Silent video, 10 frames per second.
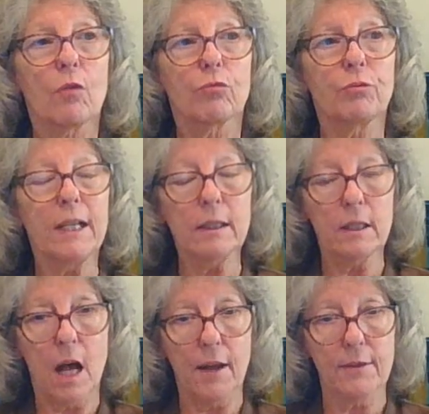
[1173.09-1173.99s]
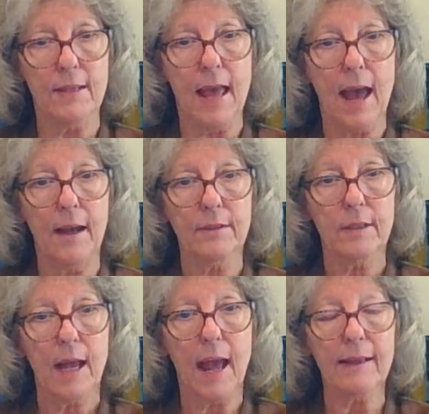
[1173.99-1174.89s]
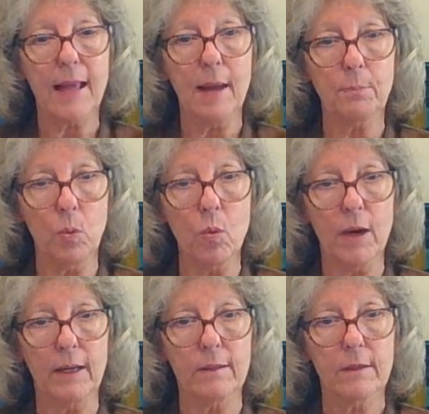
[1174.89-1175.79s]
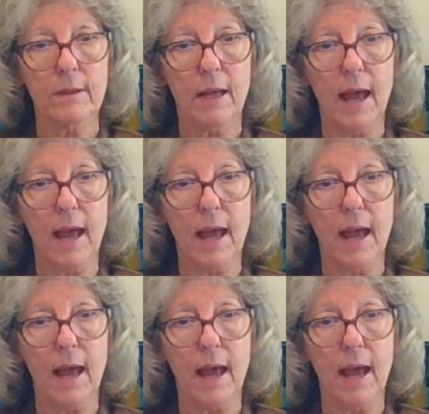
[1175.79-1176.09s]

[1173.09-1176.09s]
realize that at that point.